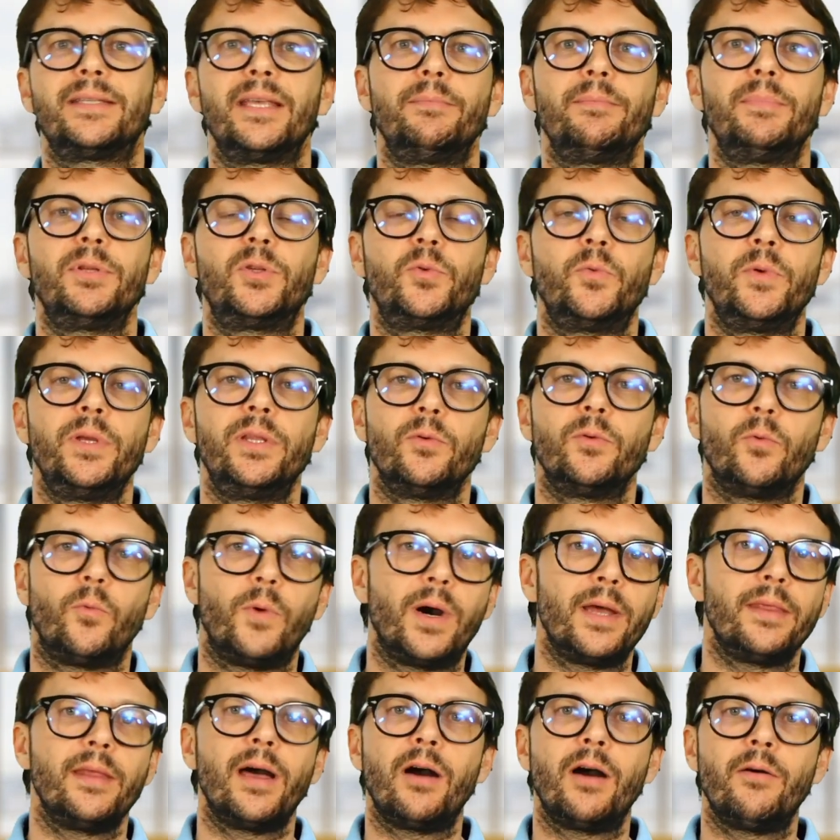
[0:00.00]
between
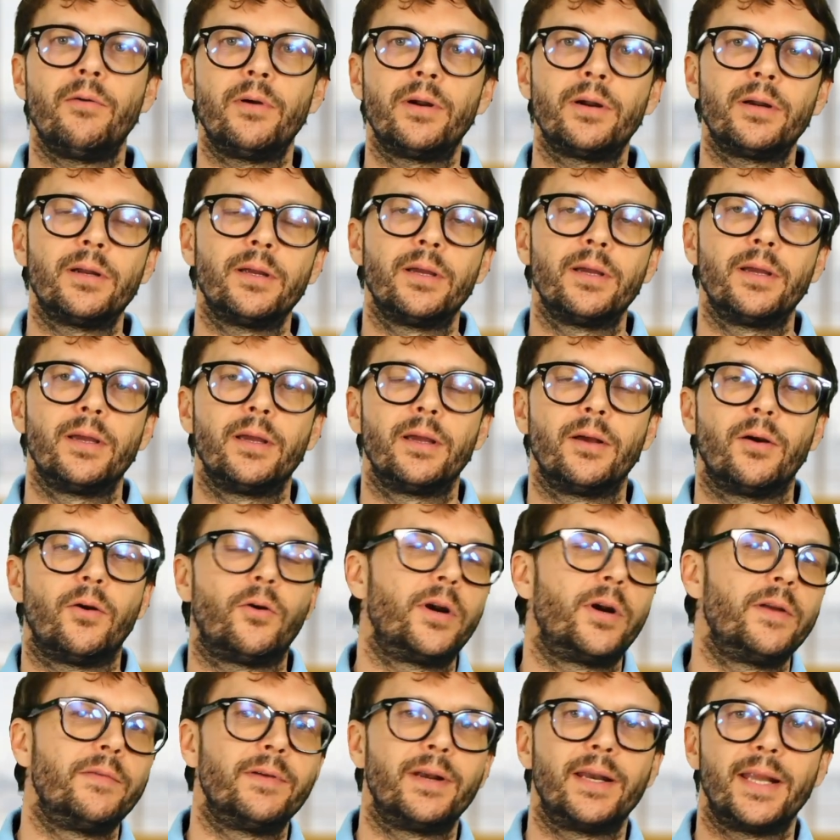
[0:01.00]
1 hour or
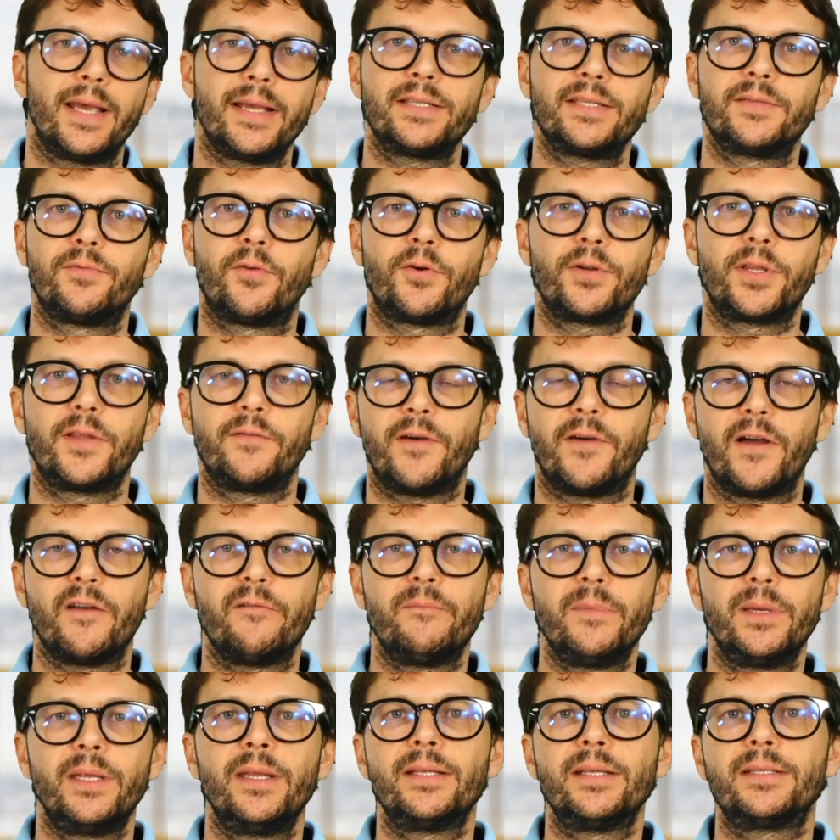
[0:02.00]
even less, 45
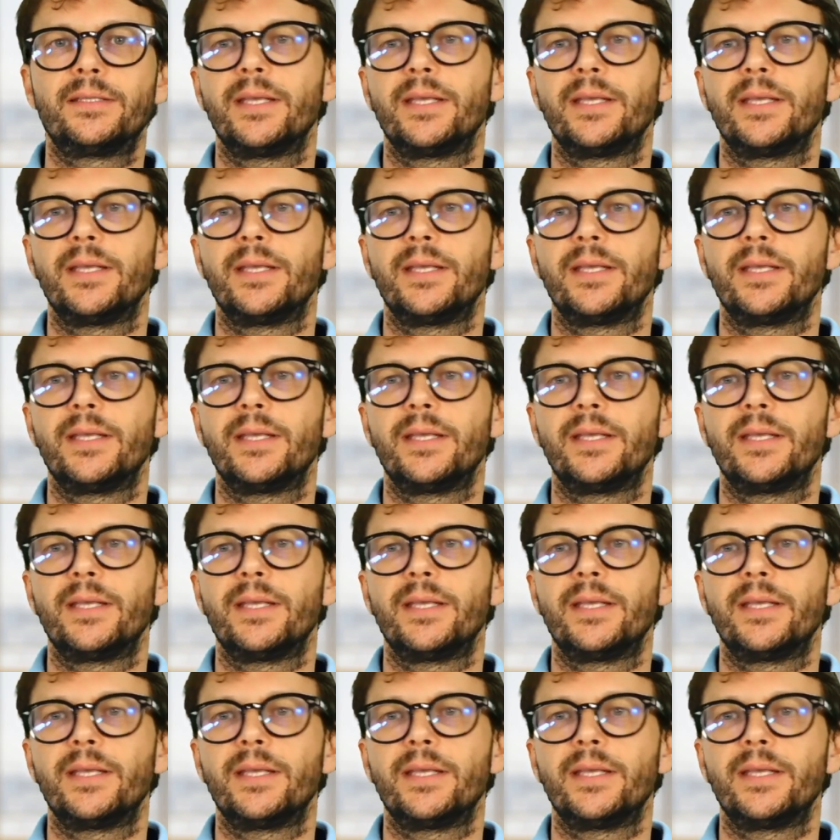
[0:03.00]
minutes,